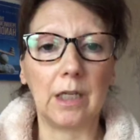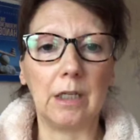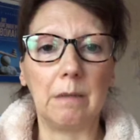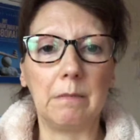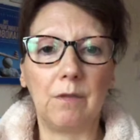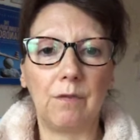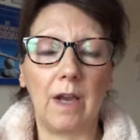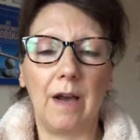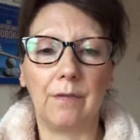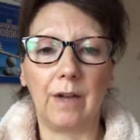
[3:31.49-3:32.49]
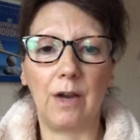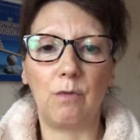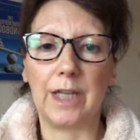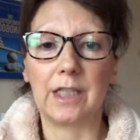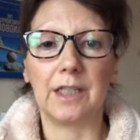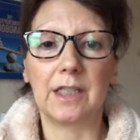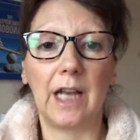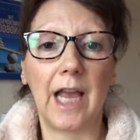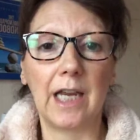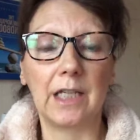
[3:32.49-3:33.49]
If you have like restless
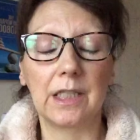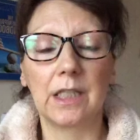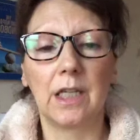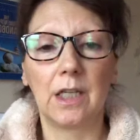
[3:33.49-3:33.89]
legs,